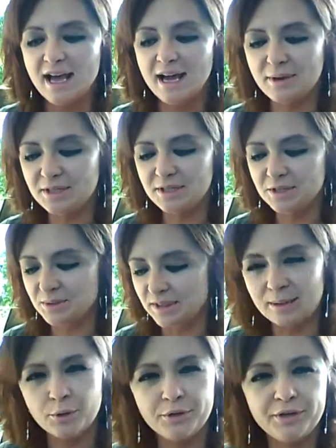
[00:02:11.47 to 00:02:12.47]
I might do a
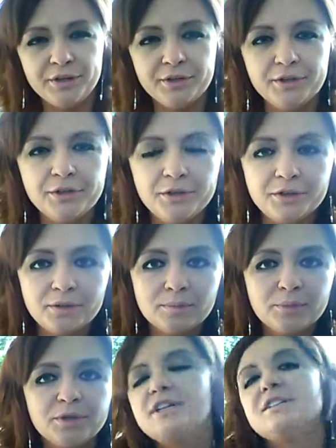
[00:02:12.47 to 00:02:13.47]
library
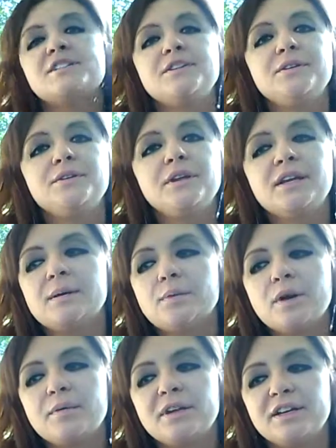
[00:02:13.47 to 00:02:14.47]
haul pretty soon, and
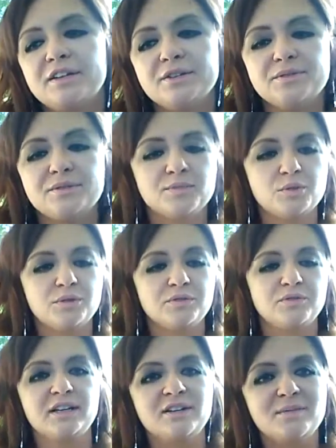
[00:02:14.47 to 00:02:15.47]
I'm probably going to do some sort
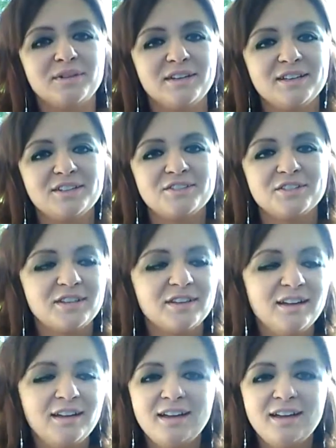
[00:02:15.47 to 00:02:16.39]
of, like, compilation